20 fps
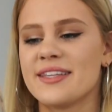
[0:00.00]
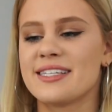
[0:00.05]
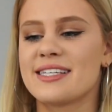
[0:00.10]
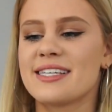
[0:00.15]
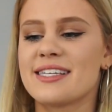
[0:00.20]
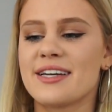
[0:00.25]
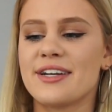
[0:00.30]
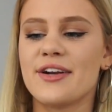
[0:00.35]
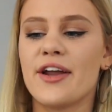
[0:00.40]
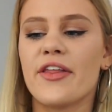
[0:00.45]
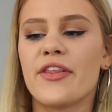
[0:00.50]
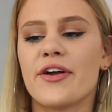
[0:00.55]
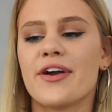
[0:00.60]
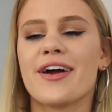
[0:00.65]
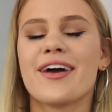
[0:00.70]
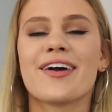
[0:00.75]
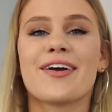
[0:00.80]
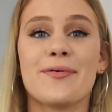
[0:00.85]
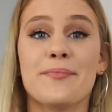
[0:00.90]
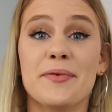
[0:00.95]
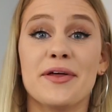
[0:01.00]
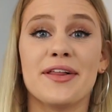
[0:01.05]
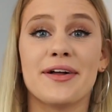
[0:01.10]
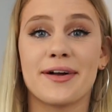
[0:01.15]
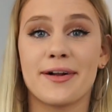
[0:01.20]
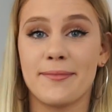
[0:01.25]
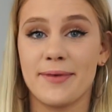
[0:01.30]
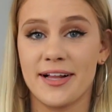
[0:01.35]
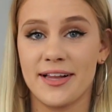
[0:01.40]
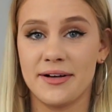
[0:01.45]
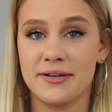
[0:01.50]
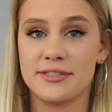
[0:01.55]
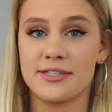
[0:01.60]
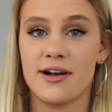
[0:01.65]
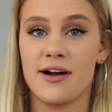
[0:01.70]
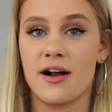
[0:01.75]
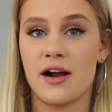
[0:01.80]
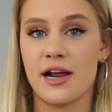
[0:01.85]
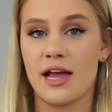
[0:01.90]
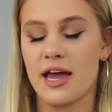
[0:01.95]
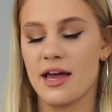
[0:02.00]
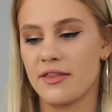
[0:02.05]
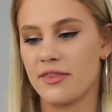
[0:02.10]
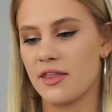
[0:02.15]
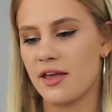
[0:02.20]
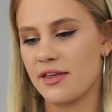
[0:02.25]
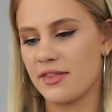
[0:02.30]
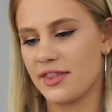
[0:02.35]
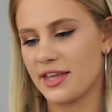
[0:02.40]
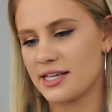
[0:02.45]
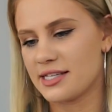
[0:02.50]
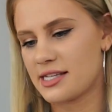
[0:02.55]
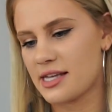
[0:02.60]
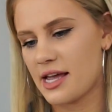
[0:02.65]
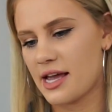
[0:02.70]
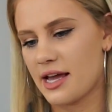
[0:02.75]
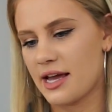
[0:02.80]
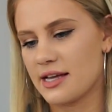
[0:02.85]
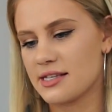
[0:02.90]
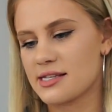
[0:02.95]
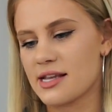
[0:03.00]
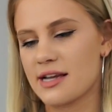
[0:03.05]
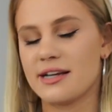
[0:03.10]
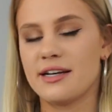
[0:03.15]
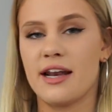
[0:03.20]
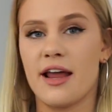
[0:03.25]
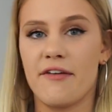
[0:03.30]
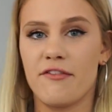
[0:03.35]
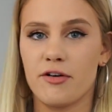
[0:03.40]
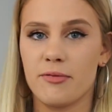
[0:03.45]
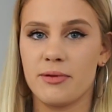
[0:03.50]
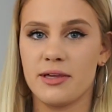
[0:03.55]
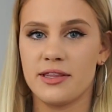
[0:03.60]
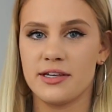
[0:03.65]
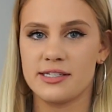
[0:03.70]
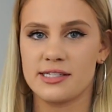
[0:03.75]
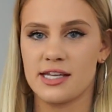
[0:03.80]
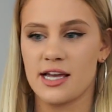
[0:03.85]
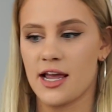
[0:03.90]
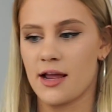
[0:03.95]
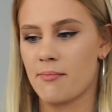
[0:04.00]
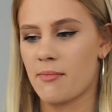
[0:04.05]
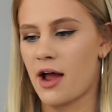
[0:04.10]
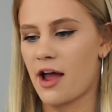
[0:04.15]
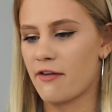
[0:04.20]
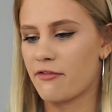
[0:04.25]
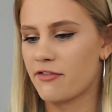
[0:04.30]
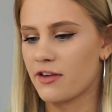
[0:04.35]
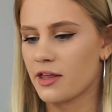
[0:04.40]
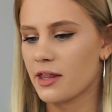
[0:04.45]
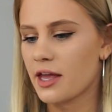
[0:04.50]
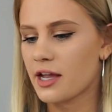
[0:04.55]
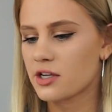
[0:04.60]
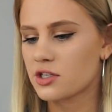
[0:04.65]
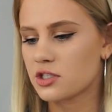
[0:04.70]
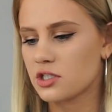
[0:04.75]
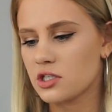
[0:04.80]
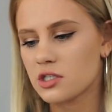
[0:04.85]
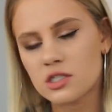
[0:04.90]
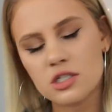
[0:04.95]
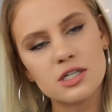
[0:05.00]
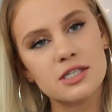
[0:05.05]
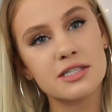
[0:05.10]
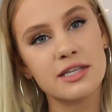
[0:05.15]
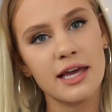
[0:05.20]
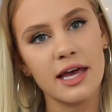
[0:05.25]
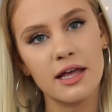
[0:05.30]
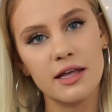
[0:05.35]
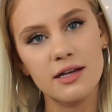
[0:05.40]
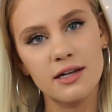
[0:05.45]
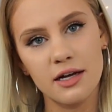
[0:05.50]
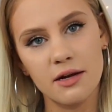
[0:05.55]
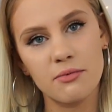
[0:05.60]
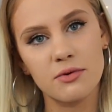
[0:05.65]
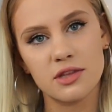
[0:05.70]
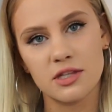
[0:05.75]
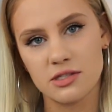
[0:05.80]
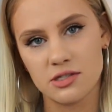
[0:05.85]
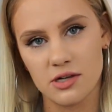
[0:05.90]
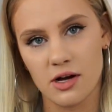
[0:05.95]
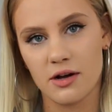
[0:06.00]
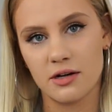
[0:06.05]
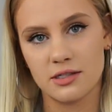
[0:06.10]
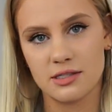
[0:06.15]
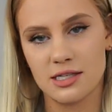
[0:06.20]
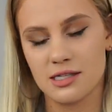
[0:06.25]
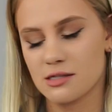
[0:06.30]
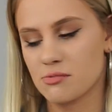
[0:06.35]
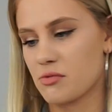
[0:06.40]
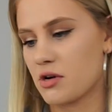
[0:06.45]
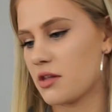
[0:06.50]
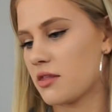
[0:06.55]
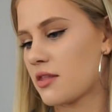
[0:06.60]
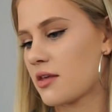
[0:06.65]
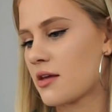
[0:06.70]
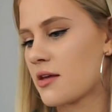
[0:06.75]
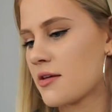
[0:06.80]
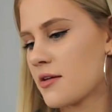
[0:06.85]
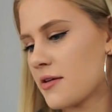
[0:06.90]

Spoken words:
this is another Camila Cabello song, and this is Never Be the Same. I feel like she's just killing it with the songs this month.